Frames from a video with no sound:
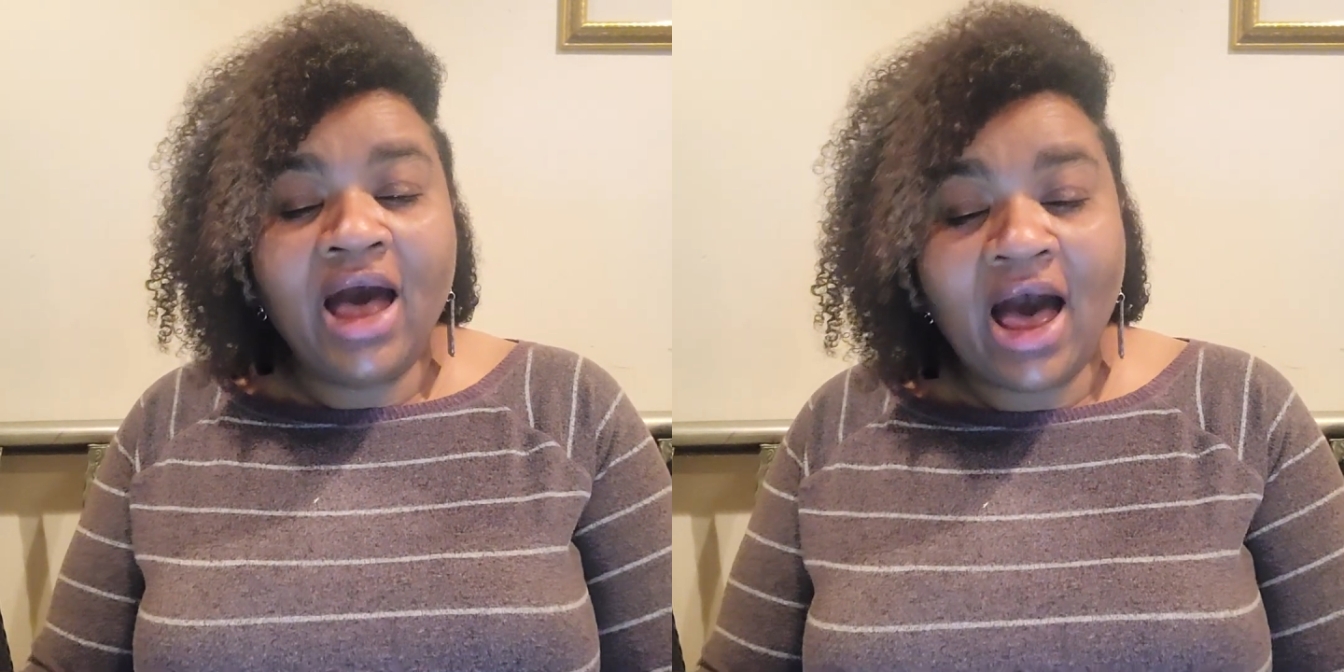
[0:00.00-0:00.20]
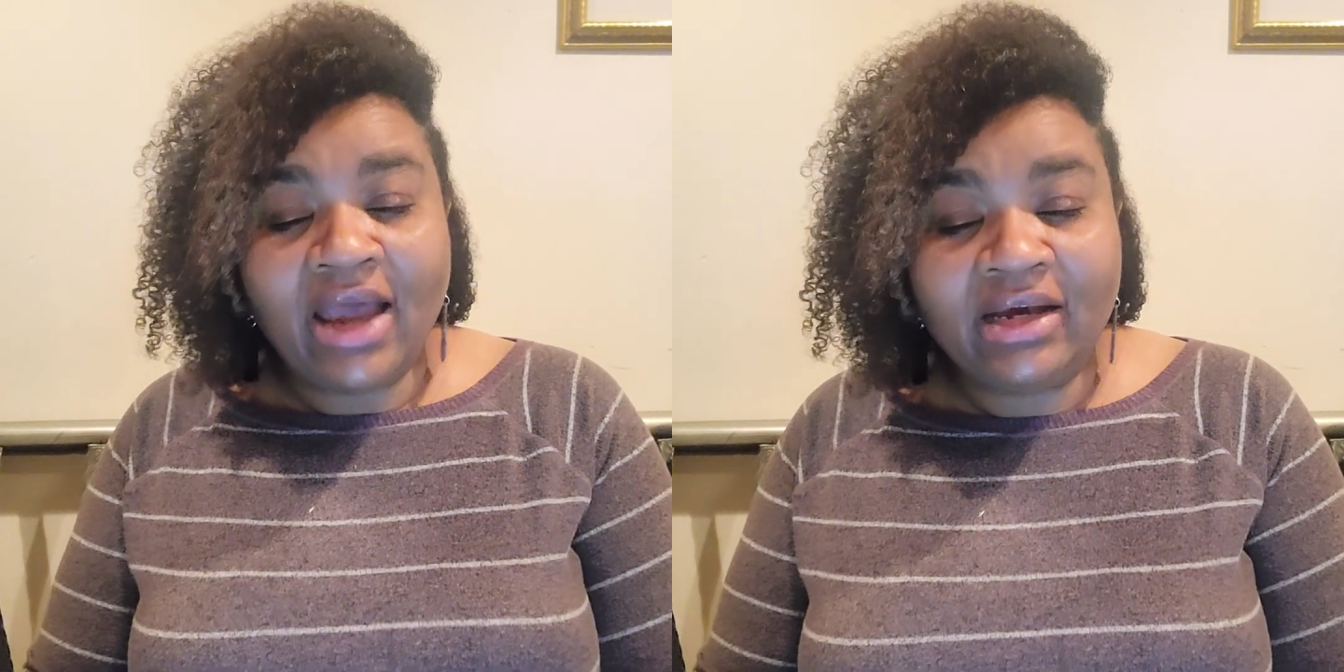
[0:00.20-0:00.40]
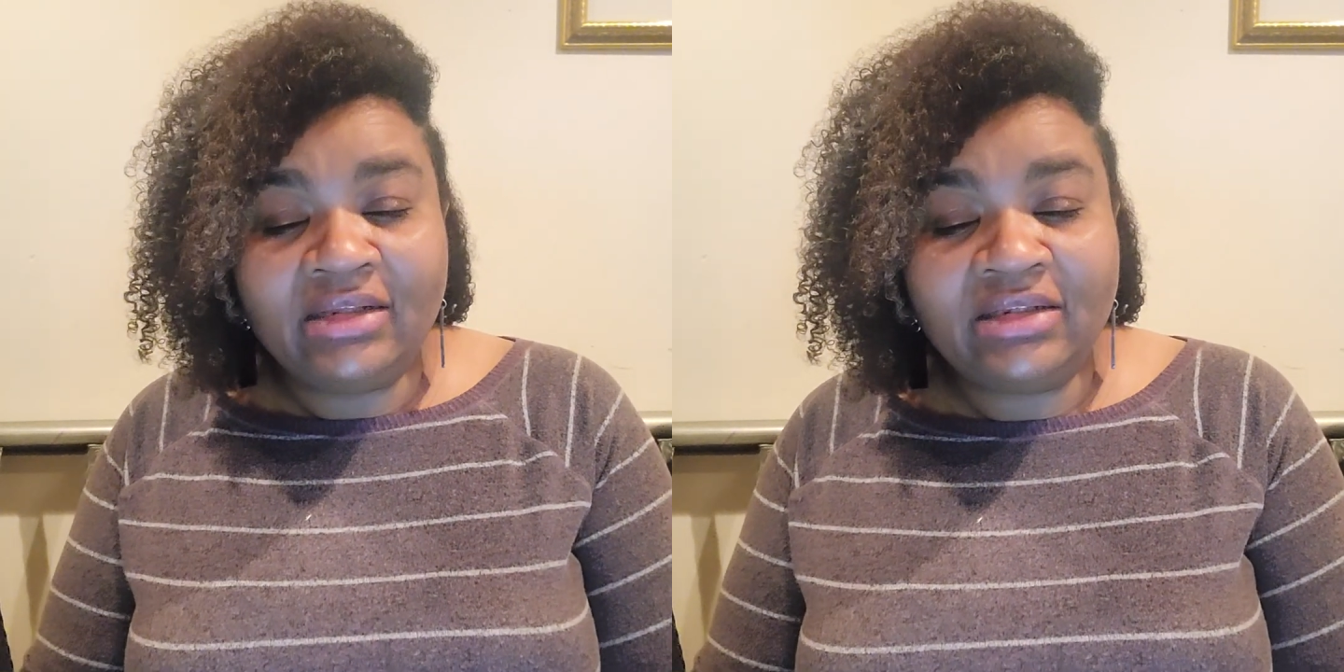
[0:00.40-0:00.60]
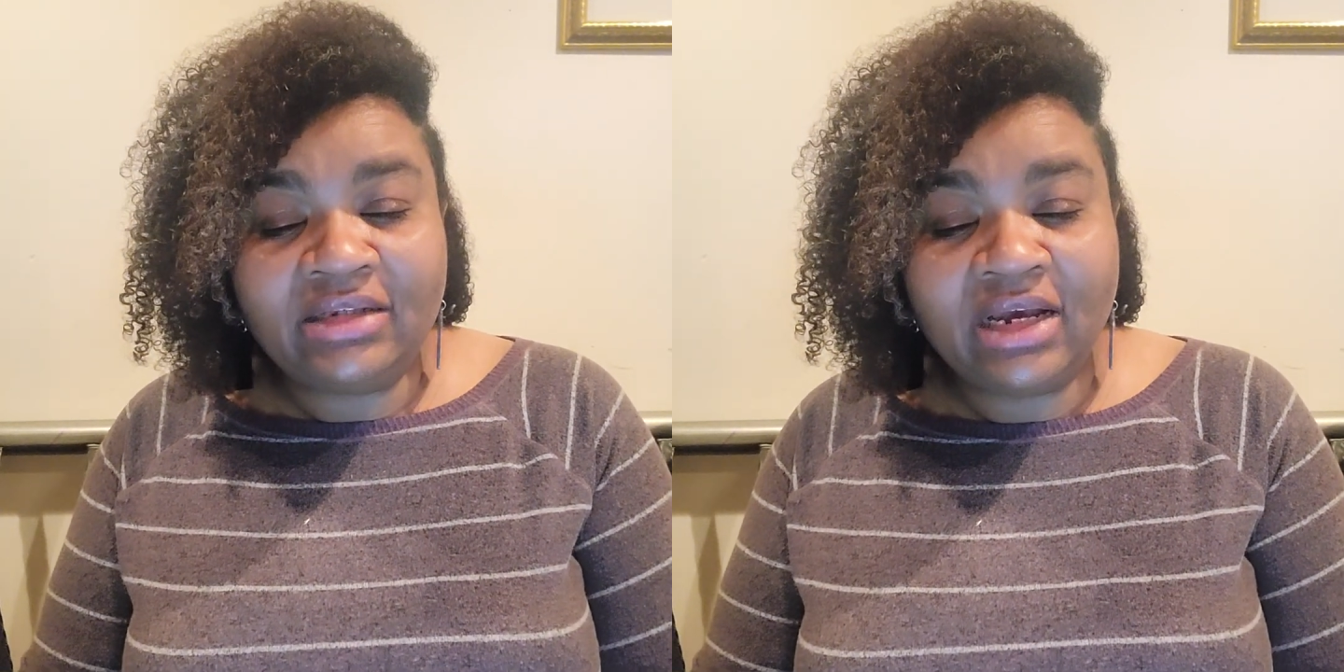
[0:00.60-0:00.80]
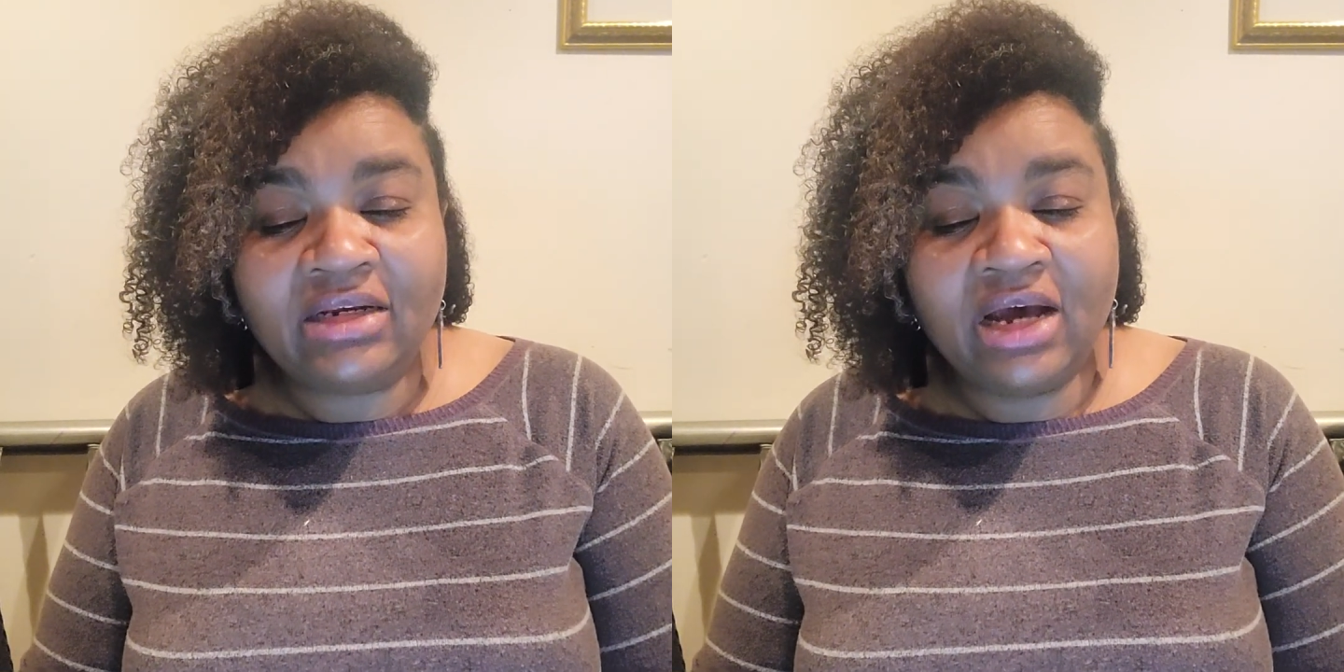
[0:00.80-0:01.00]
I
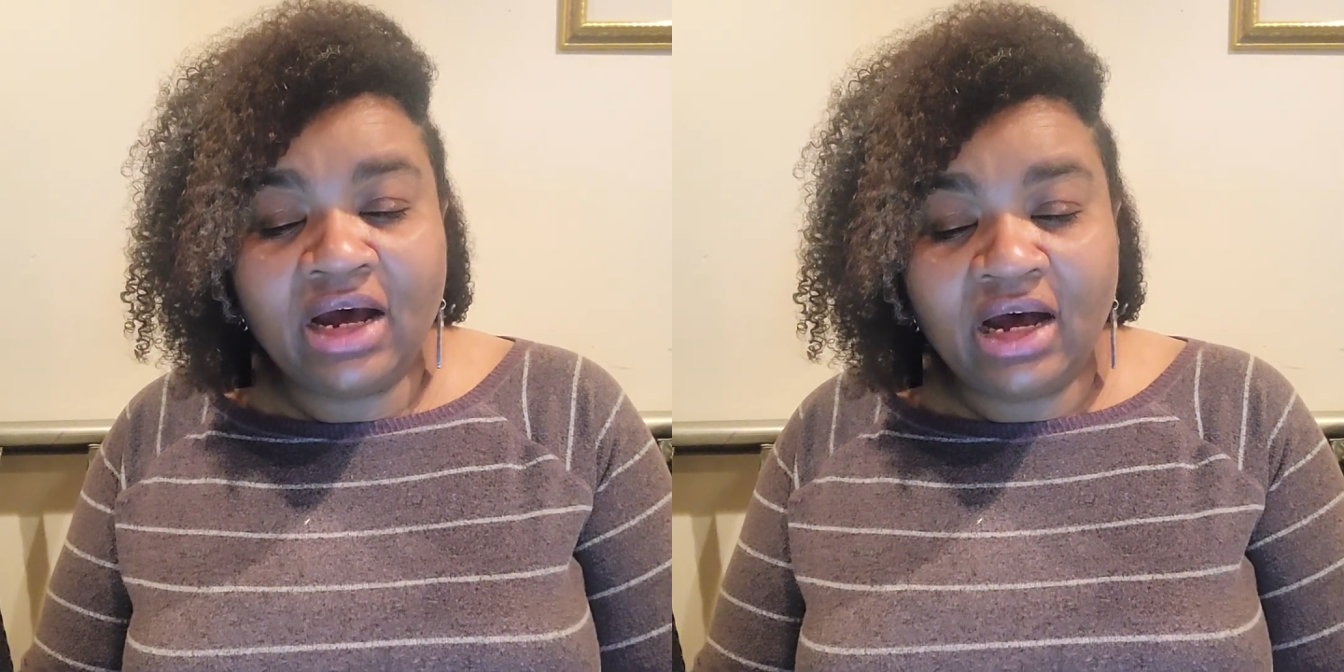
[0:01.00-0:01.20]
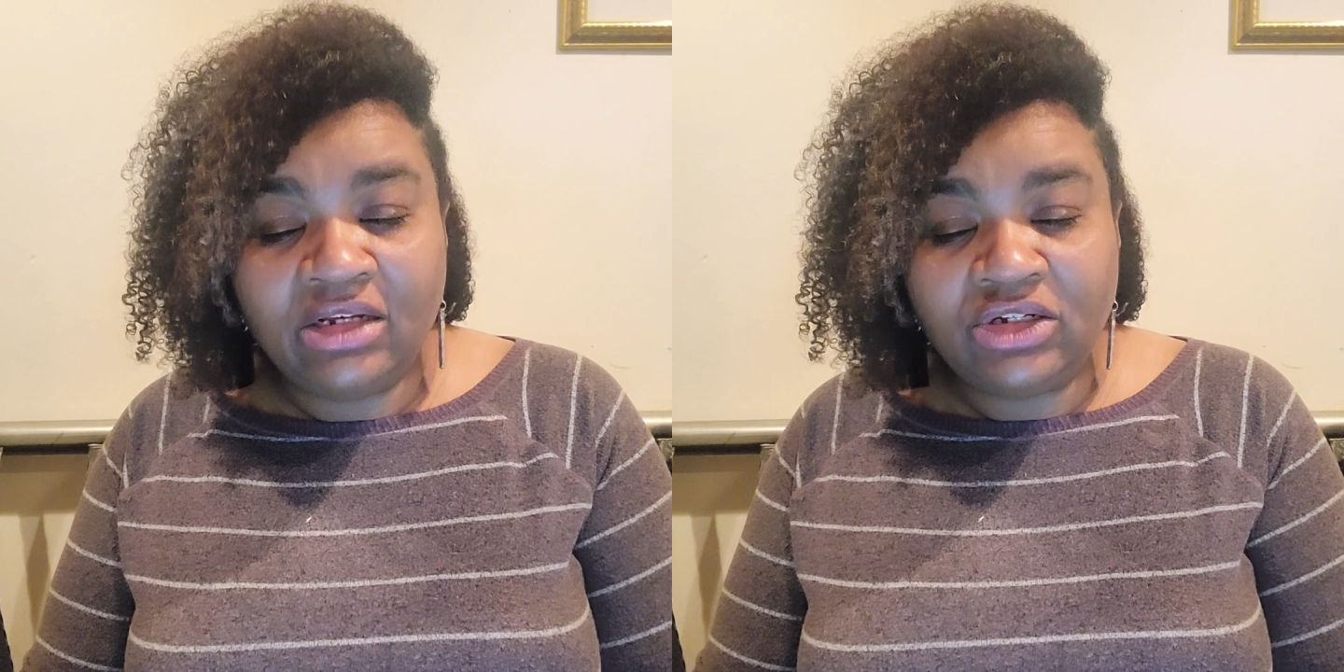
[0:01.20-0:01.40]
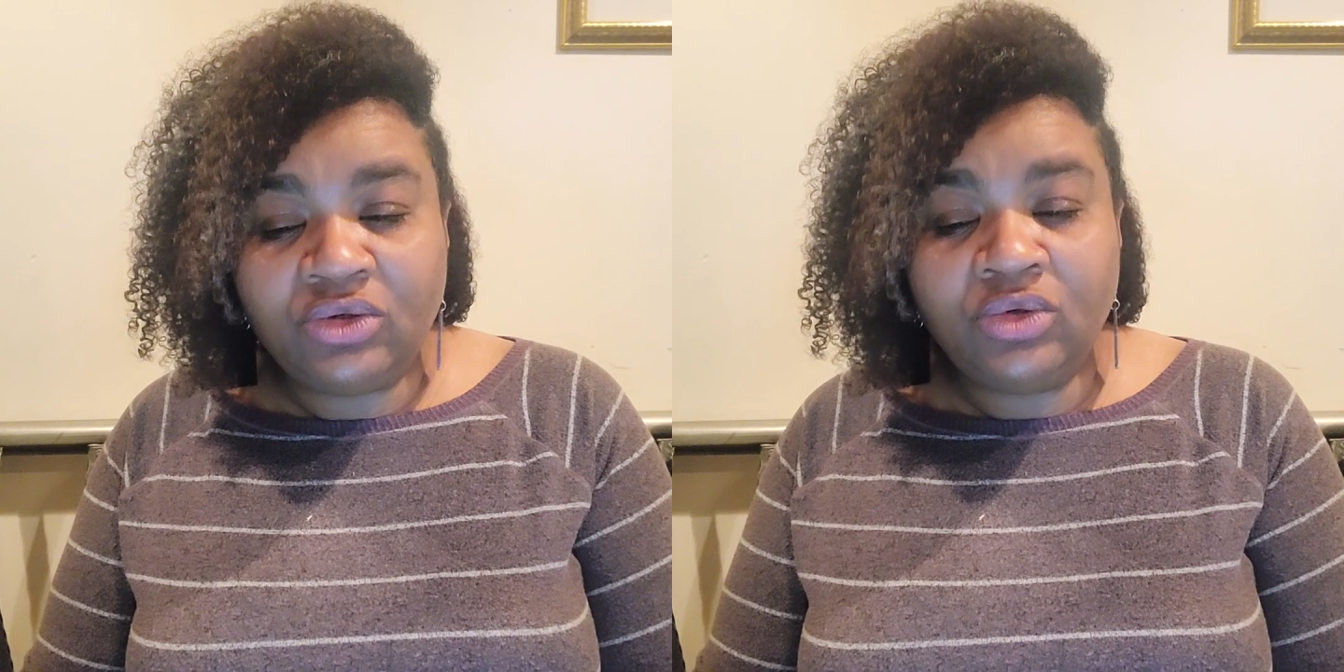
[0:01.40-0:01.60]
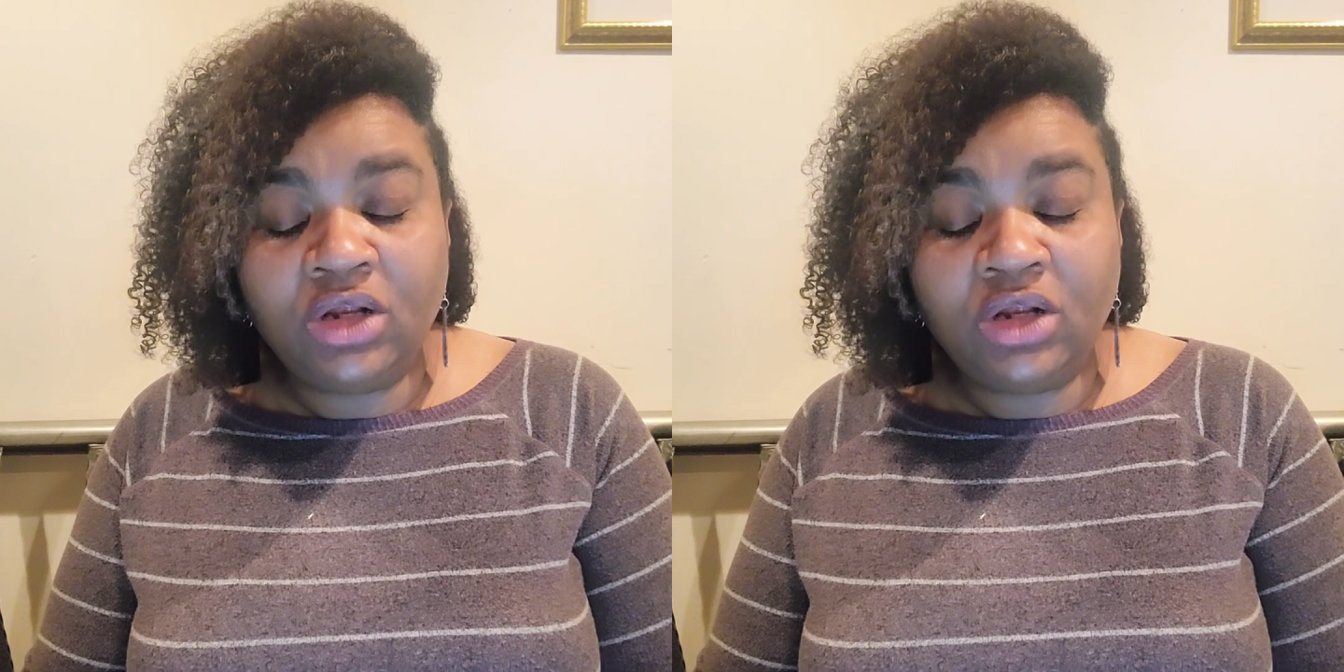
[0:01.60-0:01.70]
consent unto